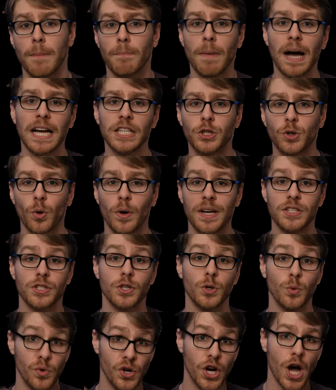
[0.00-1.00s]
My choice
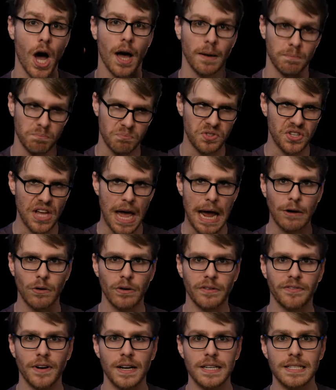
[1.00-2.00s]
to not
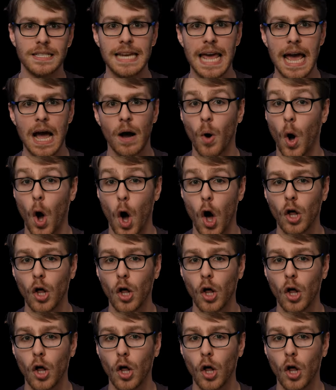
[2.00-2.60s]
sacrifice now